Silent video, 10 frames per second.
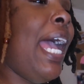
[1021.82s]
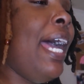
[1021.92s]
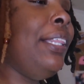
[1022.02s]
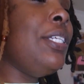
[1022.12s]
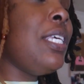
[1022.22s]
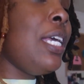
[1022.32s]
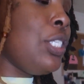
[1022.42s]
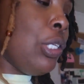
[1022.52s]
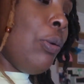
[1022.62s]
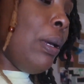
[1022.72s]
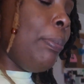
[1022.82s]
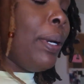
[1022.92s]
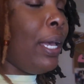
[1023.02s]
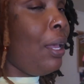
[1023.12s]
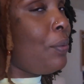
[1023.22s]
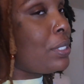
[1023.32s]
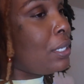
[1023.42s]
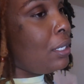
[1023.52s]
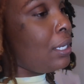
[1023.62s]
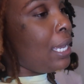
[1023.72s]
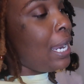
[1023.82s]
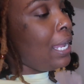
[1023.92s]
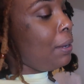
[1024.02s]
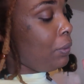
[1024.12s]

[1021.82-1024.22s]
aftertaste to it, but it was good. And I can't